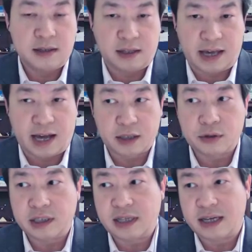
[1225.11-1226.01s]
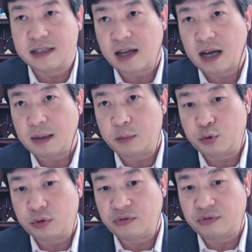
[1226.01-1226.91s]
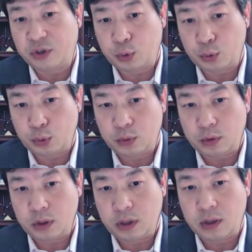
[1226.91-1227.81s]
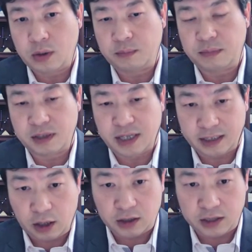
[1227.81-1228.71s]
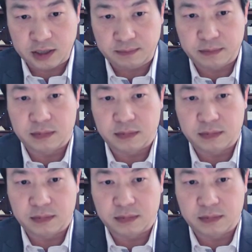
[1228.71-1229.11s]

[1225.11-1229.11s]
They actually takes time to review the technology.